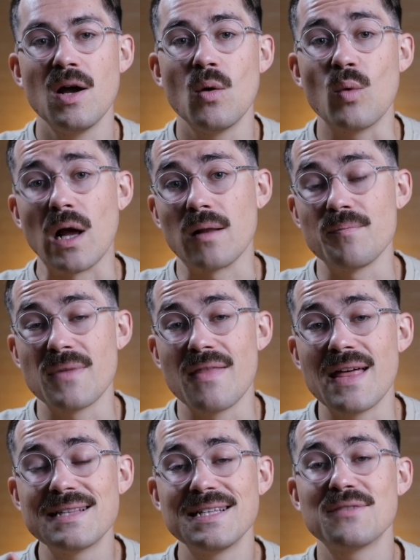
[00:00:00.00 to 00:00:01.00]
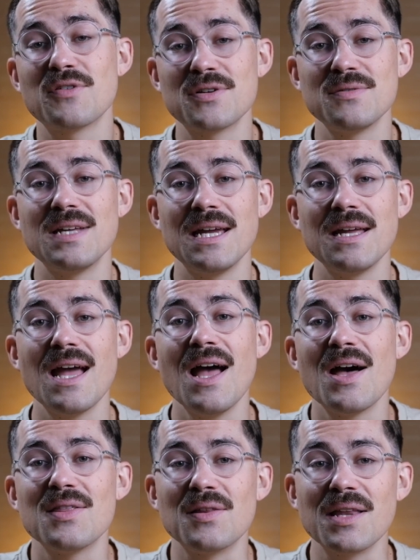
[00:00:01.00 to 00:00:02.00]
Well, that's it for today.
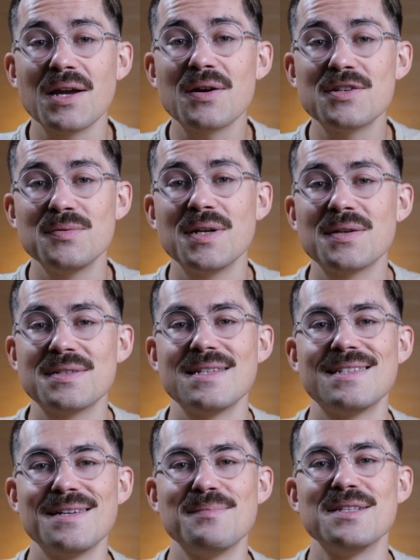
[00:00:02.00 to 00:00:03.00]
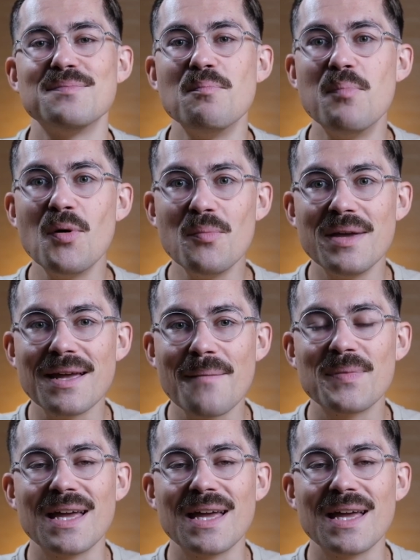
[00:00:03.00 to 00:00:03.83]
The Layer 2 ecosystem is booming